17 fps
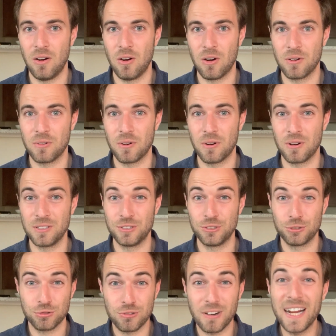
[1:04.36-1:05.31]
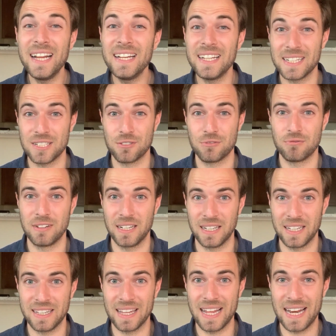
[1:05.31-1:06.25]
are, are trainings
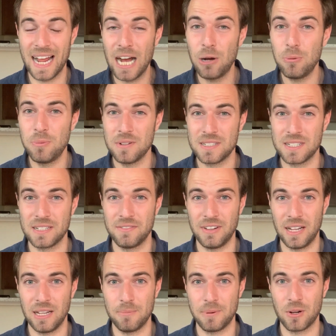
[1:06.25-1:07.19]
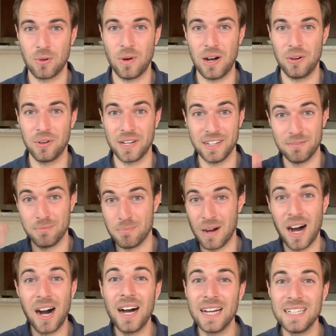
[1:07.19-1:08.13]
really that help us develop a quality of
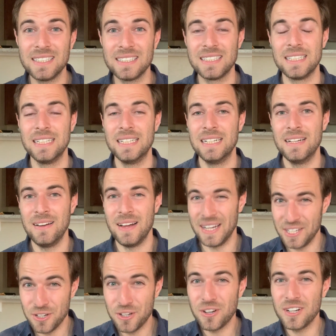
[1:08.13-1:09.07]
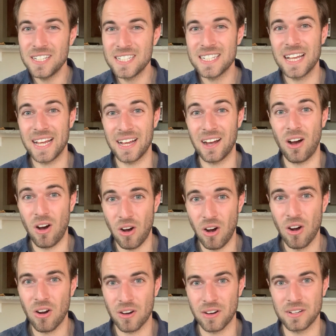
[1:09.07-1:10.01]
mind, and you could say
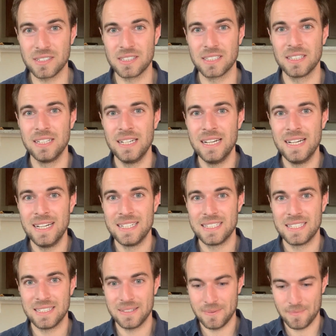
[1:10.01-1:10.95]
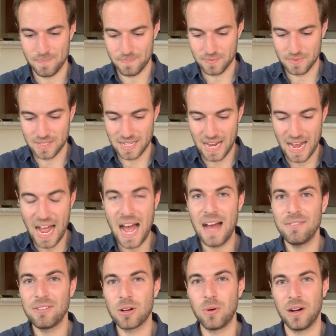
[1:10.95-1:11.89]
heart, to, to
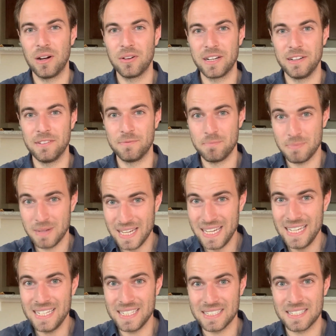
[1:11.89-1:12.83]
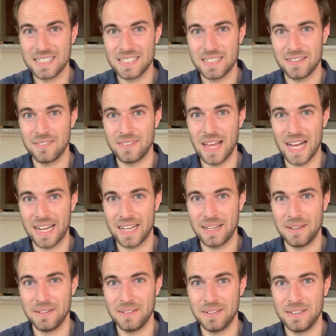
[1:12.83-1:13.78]
have a quality of peace that
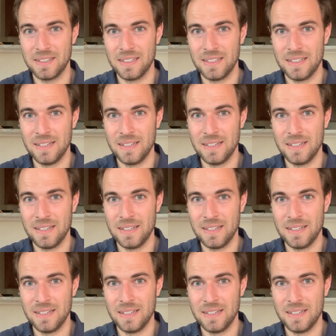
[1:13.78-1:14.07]
can